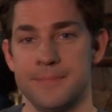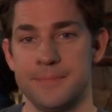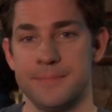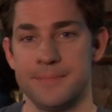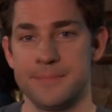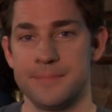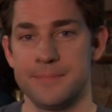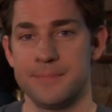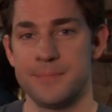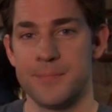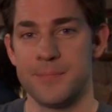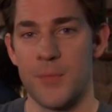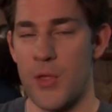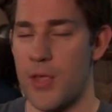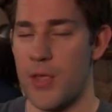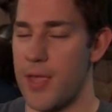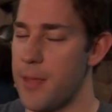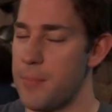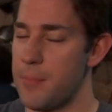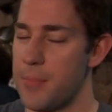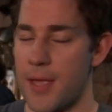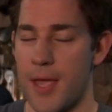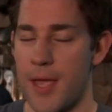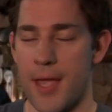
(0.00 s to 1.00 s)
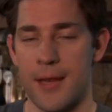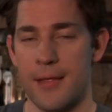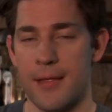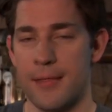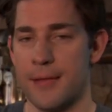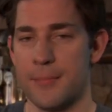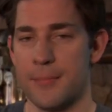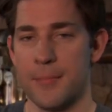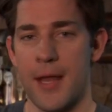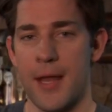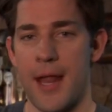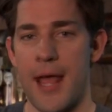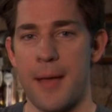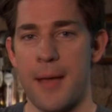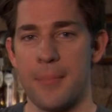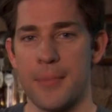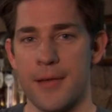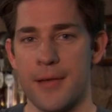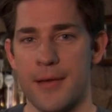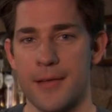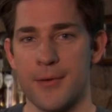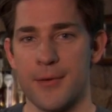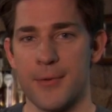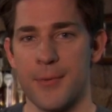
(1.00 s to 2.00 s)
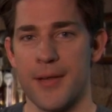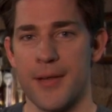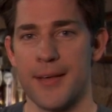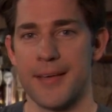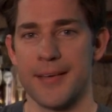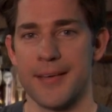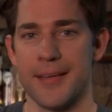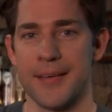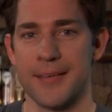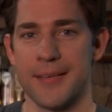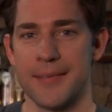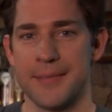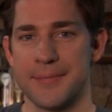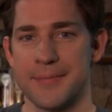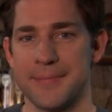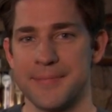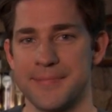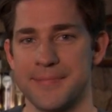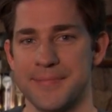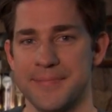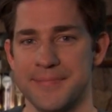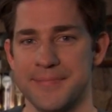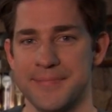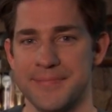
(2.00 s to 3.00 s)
as manager and fires Kevin for exploiting the Keleven glitch.